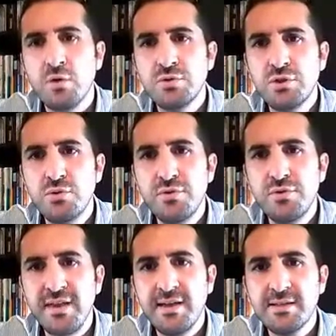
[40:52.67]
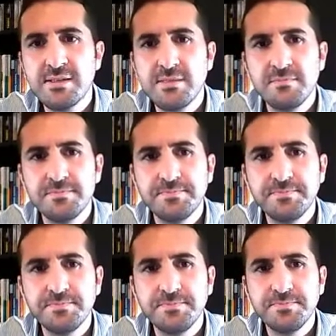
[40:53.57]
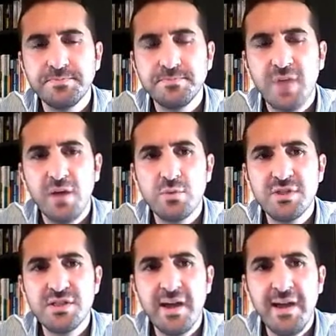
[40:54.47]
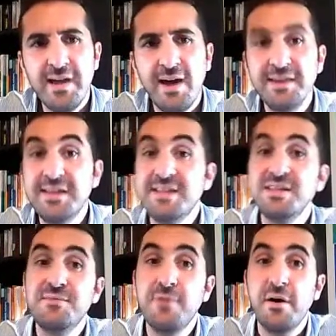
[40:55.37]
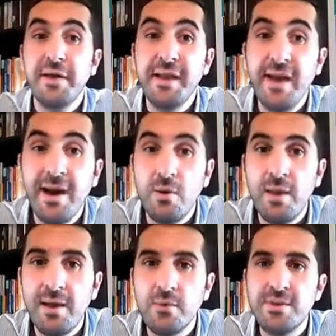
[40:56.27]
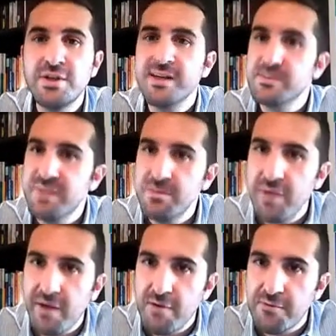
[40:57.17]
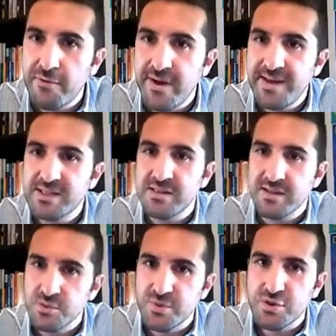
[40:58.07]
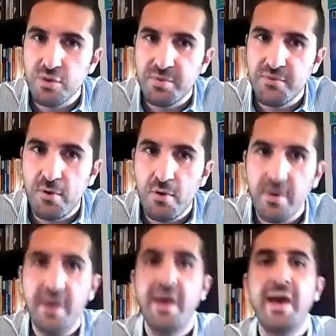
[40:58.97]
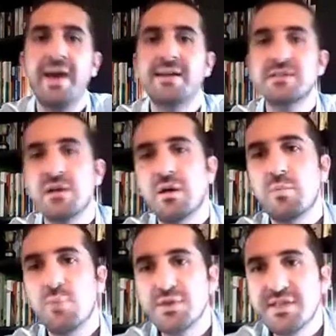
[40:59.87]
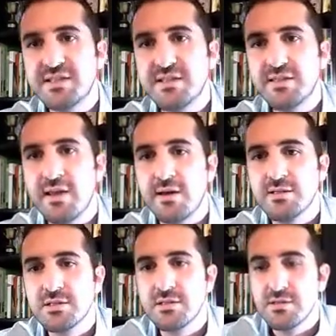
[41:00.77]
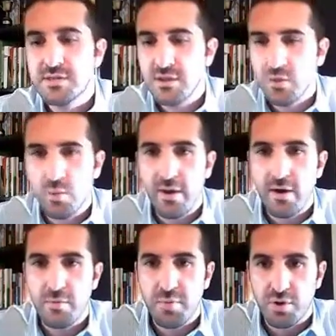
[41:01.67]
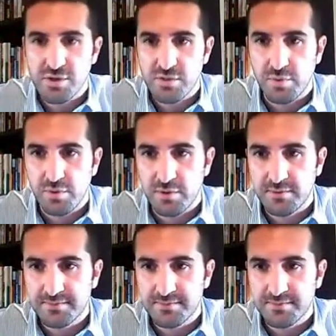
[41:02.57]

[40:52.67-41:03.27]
two things, I would say: identifying how language has been paraphrased, as we saw before, and predicting the answers where possible.